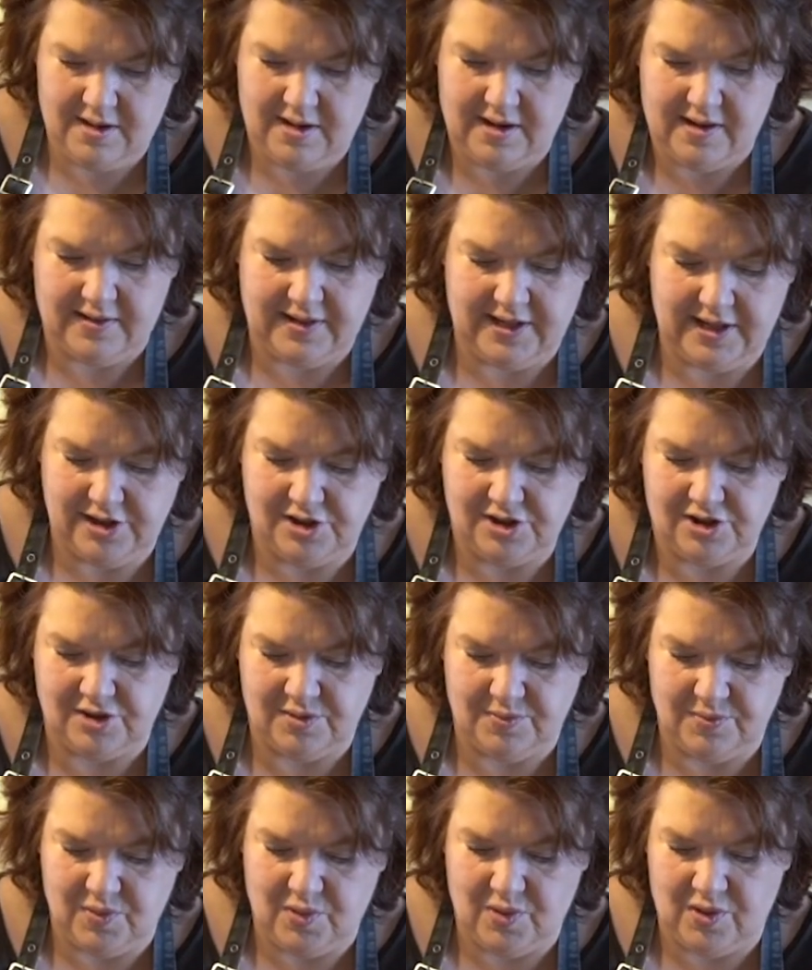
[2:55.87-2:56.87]
And then
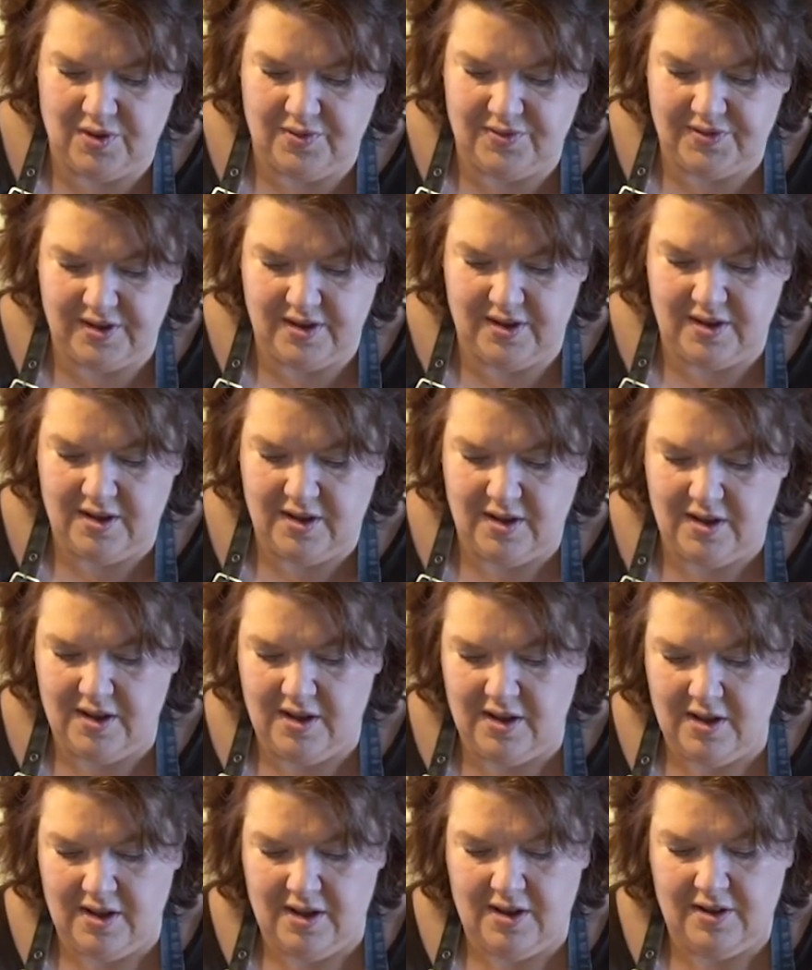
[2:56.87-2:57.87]
some more of the
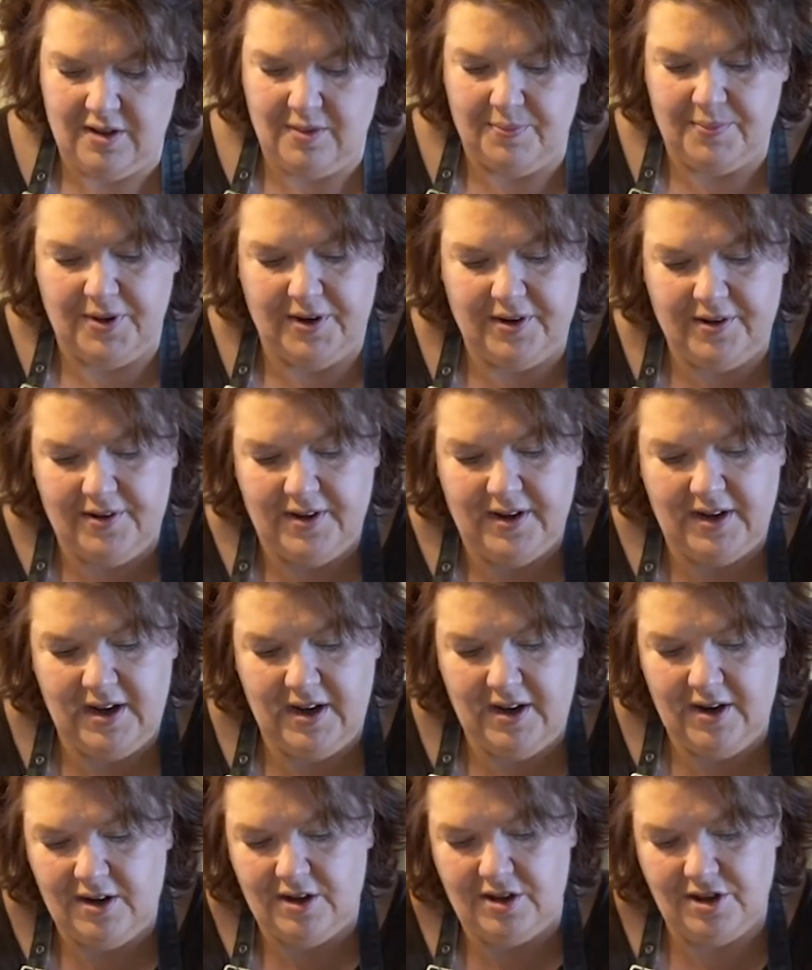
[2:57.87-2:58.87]
butter in
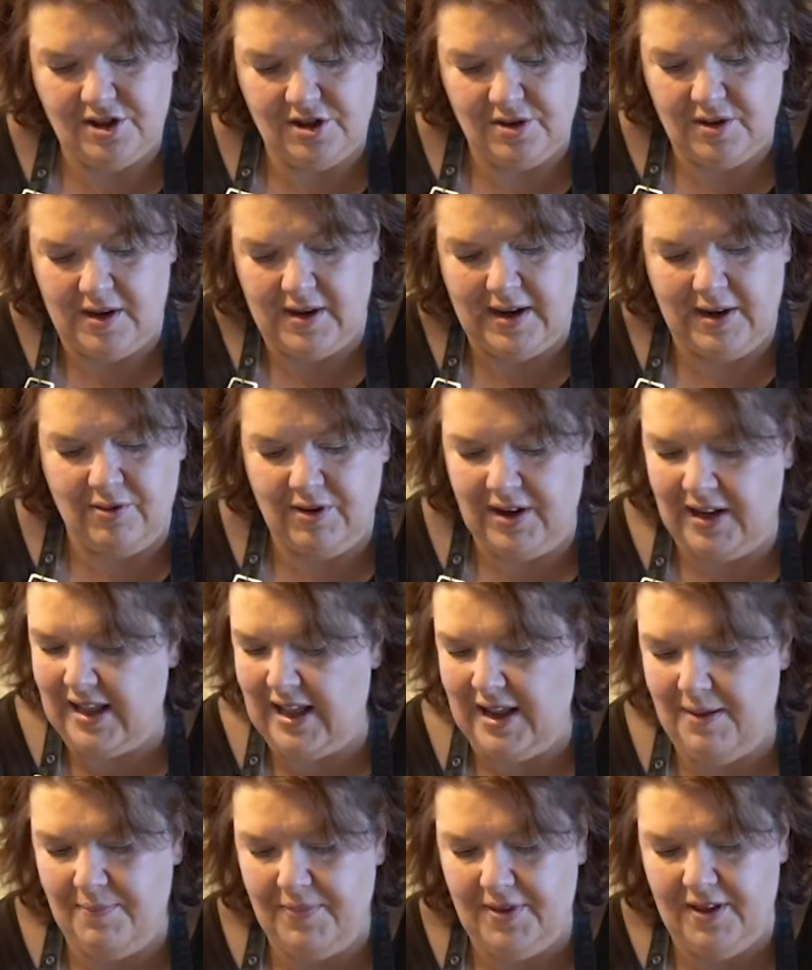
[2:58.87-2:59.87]
here. So, and I'm going to
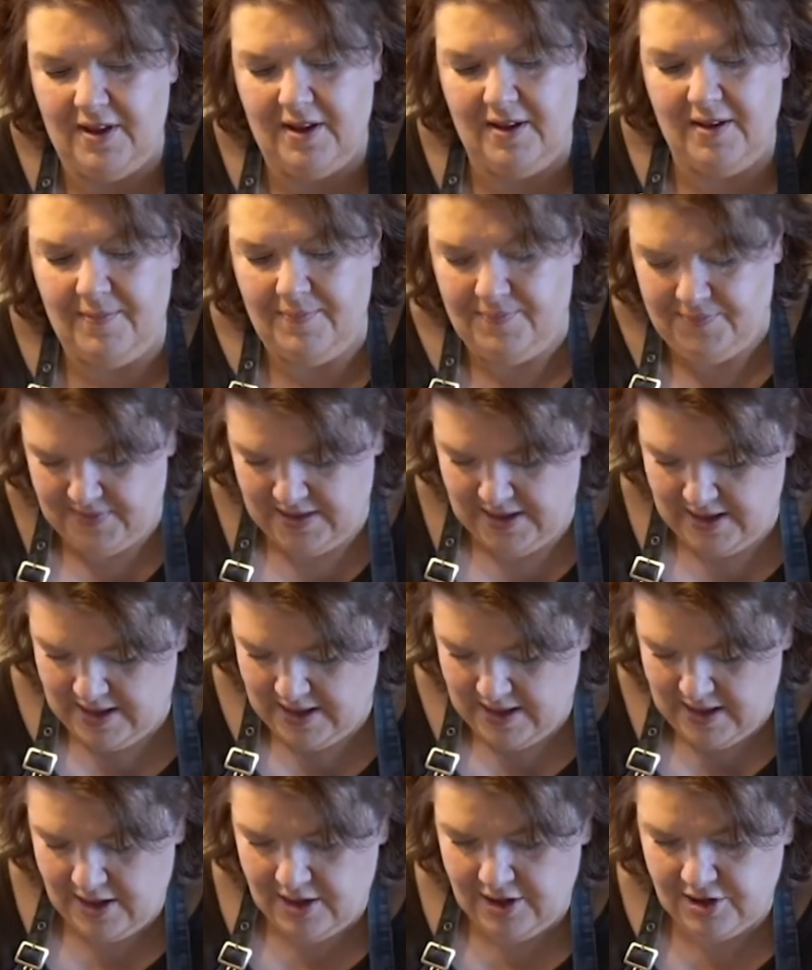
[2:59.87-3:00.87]
keep
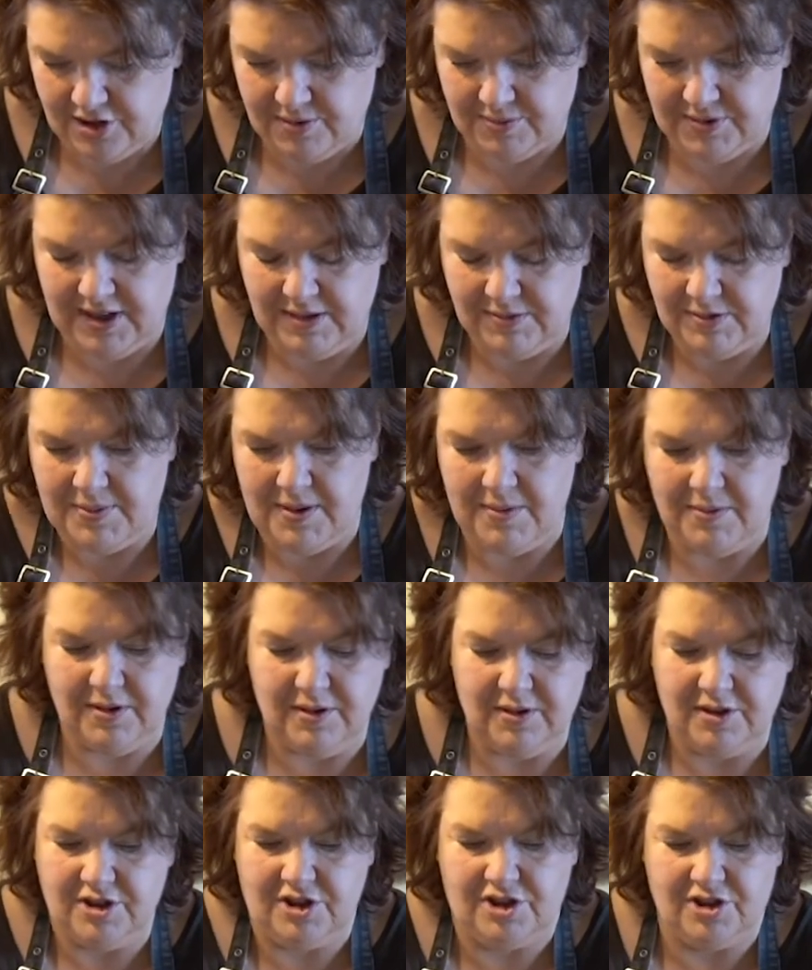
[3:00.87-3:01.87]
sometimes people
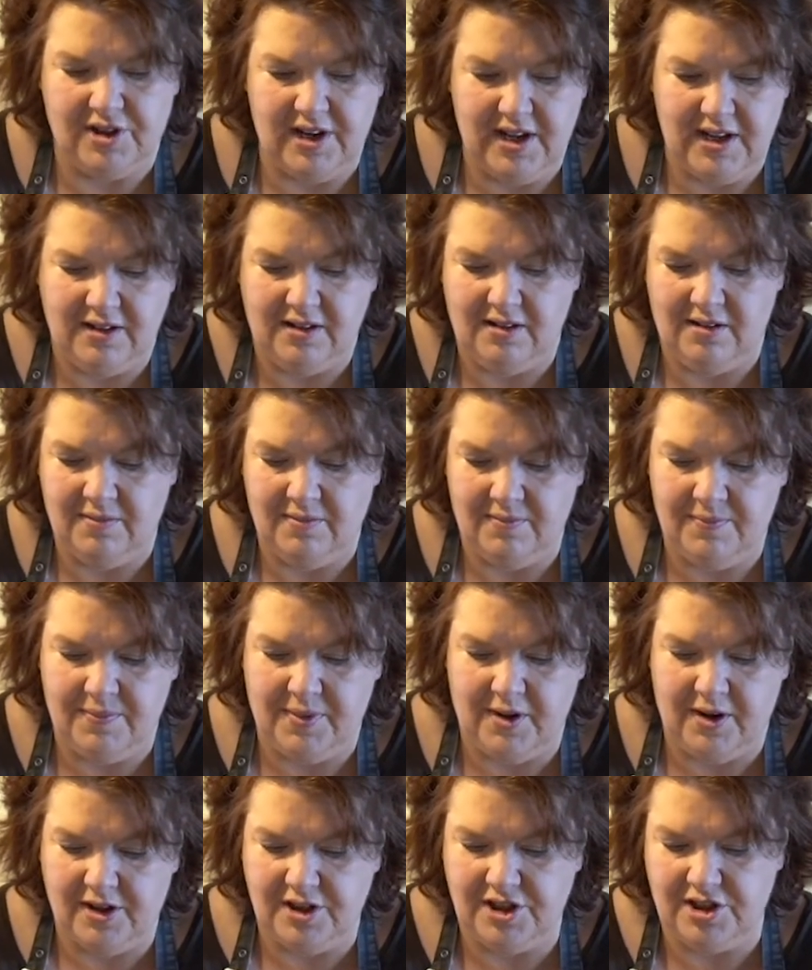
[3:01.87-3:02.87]
strain
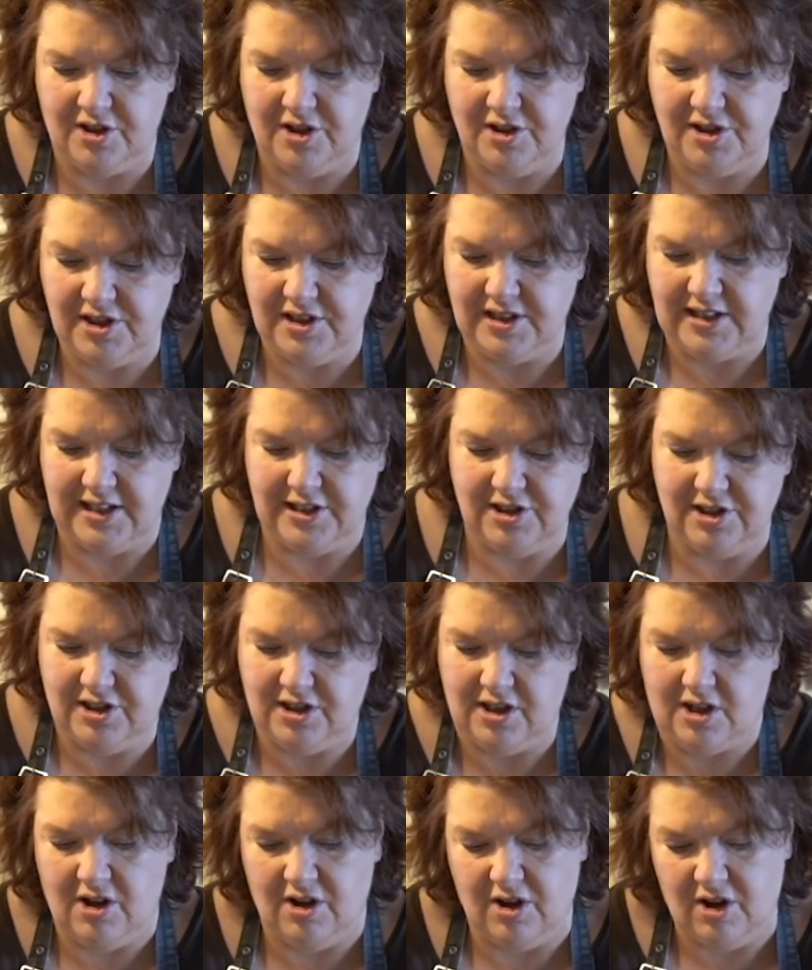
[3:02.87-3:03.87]
butter sauces. I
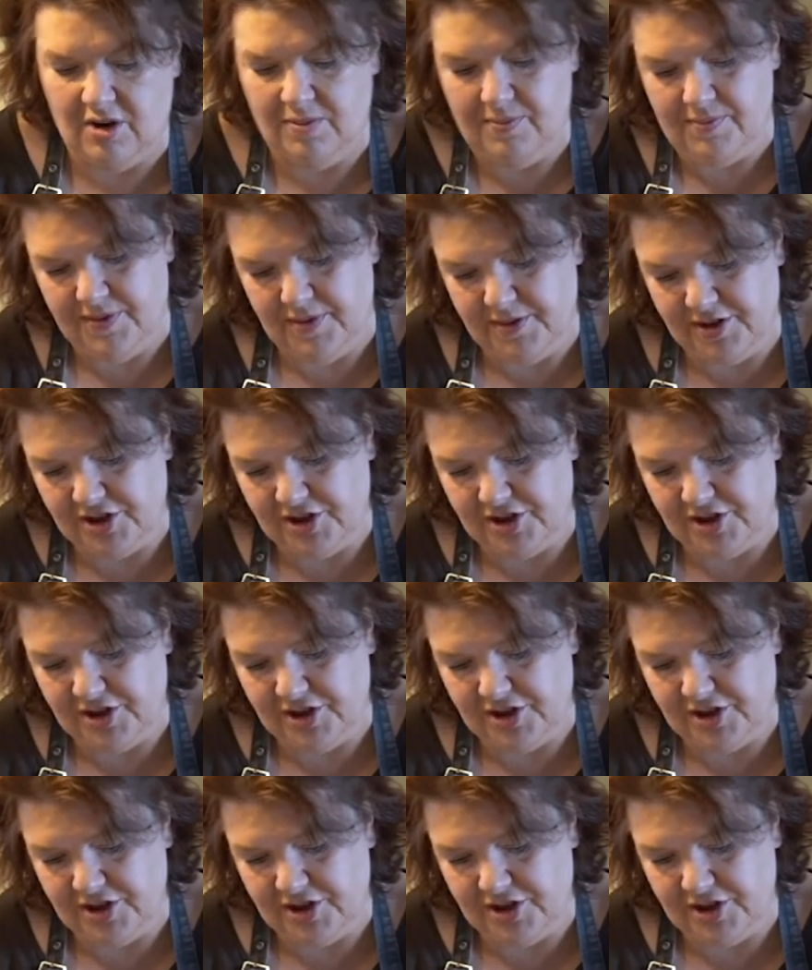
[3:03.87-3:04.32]
just cut up the